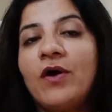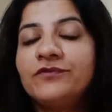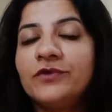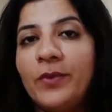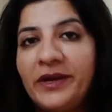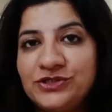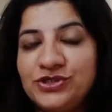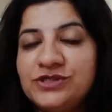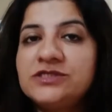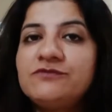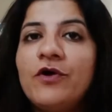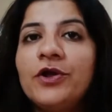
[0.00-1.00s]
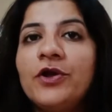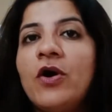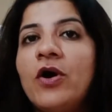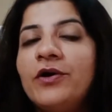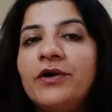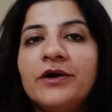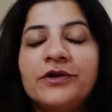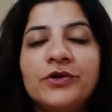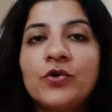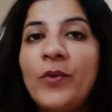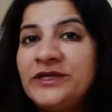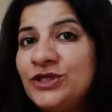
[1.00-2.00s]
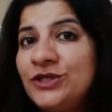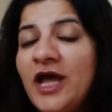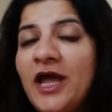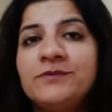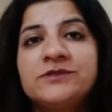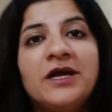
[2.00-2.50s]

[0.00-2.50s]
the questions for your question types,